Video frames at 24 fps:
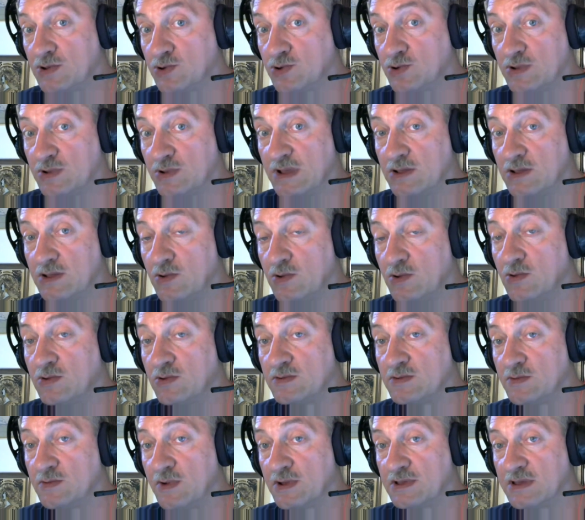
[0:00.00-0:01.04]
should they do?
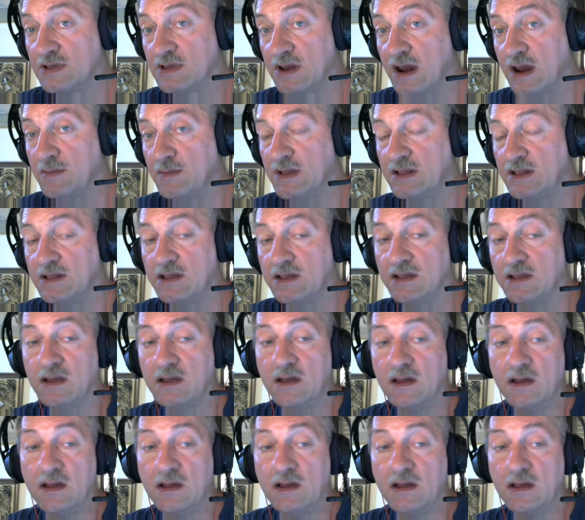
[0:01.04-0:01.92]
What remedy?